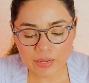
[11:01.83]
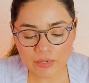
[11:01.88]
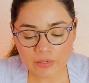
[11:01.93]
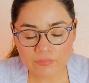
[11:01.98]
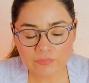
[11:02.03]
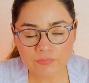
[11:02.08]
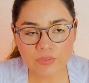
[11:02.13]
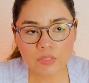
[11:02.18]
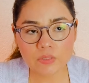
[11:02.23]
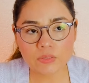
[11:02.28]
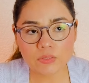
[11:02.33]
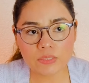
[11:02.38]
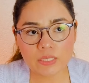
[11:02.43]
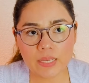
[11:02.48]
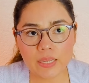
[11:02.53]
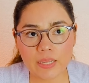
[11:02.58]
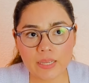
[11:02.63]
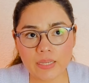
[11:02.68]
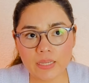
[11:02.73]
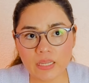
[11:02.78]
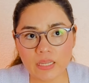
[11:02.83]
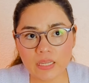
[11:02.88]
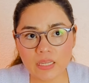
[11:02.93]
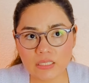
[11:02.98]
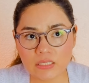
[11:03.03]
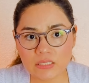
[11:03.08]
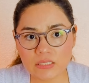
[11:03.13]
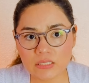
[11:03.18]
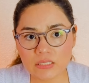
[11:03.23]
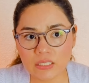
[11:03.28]
kind of feels like
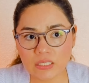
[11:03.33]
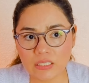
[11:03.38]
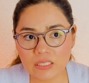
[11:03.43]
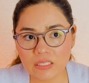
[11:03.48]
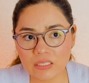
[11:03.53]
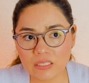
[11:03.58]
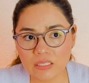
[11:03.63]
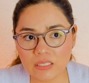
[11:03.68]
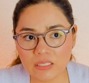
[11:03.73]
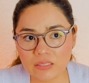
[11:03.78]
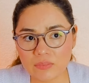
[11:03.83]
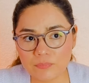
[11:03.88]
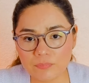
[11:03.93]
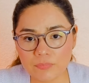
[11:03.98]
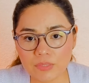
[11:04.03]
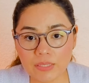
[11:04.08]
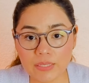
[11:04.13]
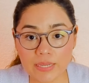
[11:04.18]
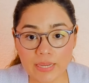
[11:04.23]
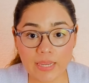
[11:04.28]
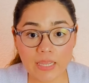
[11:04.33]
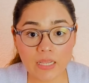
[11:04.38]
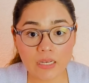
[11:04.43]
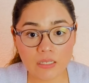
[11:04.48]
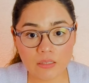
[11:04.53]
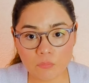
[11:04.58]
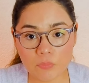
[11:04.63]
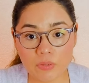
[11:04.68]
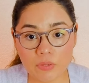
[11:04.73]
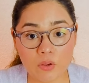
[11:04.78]
it's,
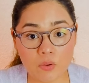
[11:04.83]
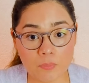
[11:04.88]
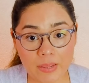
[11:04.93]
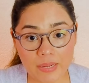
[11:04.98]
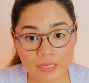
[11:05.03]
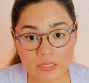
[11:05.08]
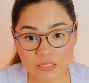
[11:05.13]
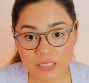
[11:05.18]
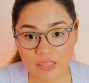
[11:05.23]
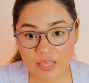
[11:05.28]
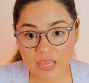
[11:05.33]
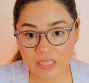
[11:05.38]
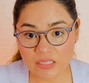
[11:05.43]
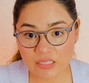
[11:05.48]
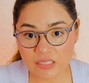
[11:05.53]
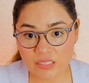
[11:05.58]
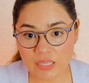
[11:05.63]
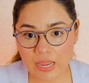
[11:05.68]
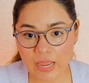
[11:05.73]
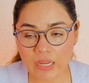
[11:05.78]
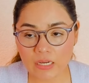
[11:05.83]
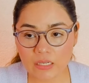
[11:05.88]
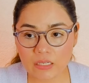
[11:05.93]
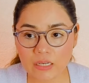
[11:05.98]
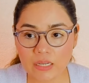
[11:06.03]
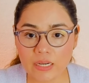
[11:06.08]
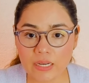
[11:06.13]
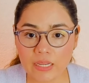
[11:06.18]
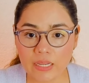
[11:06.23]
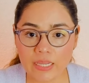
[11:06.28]
again, we go back to that
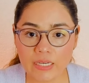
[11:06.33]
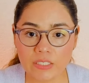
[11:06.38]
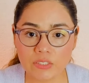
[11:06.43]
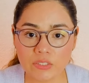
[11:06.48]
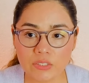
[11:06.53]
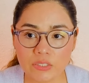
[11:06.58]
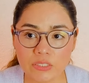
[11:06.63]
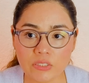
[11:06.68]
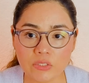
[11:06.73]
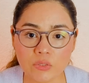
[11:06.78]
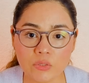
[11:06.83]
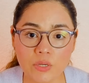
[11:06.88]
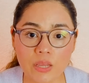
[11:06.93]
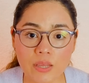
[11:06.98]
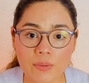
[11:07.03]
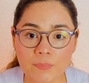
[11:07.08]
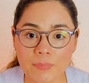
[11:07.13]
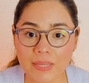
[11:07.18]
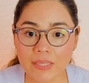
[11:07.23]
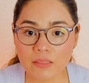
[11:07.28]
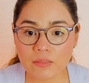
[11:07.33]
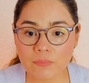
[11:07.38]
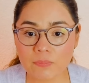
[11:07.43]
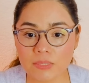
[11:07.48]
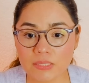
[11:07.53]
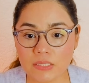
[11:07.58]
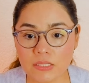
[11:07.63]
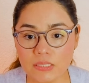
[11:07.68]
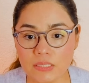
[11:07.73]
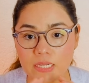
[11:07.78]
stagnant energy. Do not make the
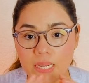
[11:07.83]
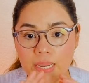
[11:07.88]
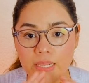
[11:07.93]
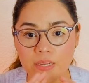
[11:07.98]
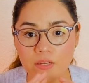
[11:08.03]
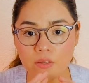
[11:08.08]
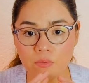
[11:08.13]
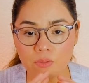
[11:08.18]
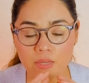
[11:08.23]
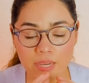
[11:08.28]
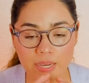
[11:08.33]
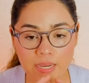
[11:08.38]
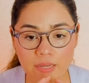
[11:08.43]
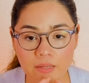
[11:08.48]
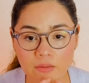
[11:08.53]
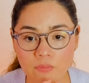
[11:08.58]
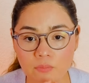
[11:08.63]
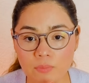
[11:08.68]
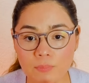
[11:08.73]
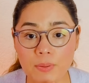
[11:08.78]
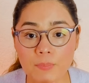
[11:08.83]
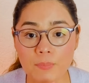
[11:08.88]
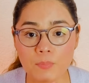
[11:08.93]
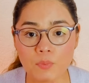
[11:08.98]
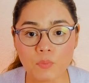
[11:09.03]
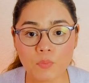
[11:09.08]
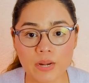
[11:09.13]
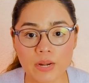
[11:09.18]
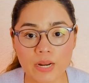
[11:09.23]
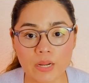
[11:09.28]
mistake, okay?
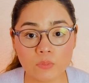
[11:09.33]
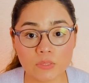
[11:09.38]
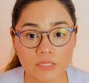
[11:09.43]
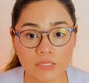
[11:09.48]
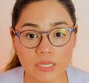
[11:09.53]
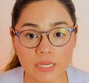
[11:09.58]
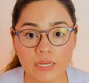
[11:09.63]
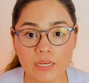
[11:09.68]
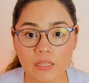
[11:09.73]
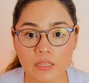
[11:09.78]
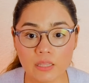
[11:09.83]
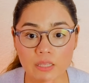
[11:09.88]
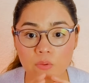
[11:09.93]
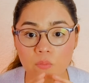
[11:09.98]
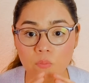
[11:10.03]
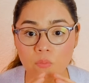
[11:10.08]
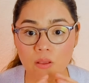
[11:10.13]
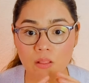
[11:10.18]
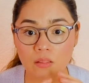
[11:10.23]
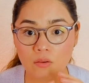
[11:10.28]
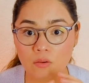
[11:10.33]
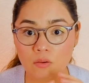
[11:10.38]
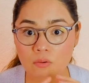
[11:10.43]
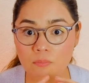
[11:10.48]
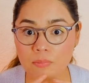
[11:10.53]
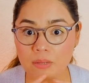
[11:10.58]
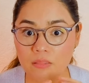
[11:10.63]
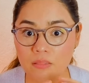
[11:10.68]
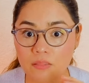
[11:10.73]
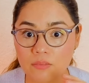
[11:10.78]
Remember what I was saying a little while ago
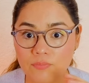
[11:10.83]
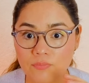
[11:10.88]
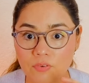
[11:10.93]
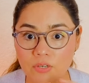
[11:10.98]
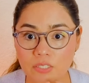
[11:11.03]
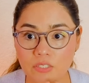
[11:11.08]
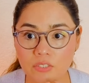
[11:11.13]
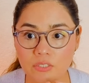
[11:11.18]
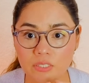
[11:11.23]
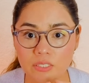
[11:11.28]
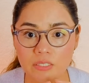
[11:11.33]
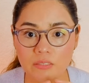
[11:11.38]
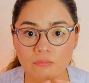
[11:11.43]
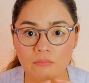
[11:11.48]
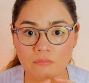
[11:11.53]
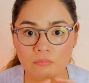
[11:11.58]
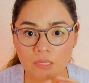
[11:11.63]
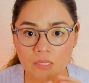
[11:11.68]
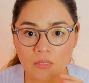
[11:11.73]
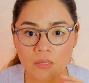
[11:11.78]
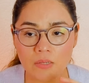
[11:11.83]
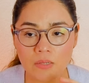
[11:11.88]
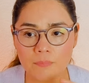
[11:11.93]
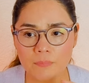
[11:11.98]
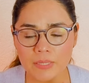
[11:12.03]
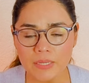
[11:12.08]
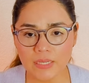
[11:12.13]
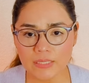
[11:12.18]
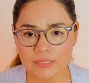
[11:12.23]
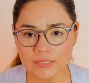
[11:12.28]
about the friction?
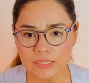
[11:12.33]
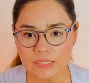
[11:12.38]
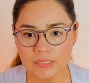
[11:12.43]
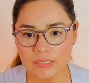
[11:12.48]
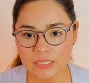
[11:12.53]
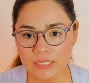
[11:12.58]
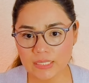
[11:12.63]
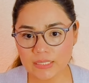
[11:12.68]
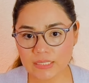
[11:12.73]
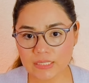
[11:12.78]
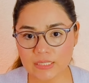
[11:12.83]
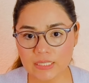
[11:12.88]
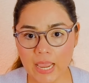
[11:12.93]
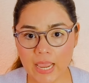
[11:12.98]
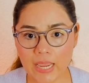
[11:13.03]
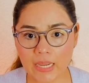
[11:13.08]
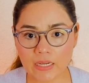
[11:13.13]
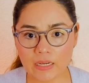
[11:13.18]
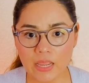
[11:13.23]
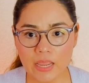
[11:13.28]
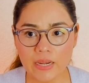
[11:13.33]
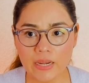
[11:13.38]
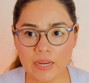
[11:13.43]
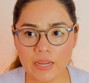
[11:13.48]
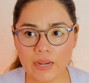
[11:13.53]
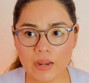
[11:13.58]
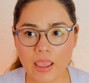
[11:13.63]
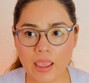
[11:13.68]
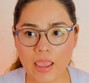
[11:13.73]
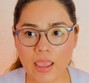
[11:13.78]
Because it's
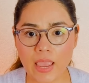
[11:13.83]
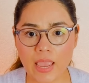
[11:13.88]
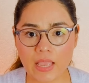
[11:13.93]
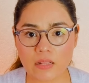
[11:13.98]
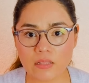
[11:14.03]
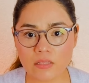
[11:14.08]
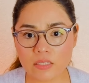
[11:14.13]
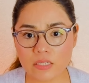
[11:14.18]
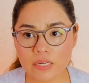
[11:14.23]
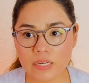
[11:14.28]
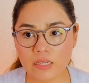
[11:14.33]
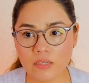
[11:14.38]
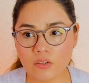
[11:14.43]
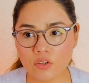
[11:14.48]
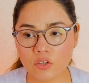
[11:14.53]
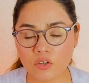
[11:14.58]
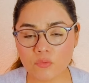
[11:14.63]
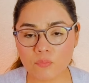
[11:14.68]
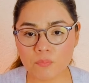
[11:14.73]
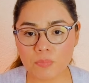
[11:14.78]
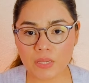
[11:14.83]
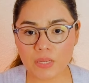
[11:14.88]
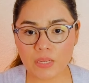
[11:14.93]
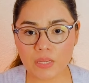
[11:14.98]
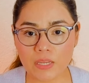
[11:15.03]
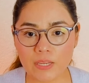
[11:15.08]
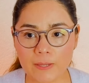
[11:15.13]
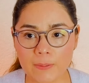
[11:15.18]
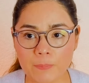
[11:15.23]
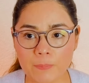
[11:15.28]
stagnated and it could
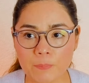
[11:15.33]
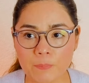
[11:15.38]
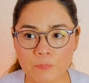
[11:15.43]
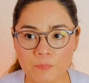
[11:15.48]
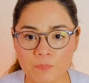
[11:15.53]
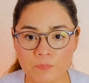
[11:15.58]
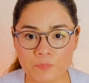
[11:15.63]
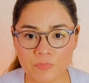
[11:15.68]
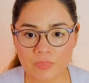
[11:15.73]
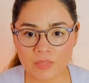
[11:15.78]
be,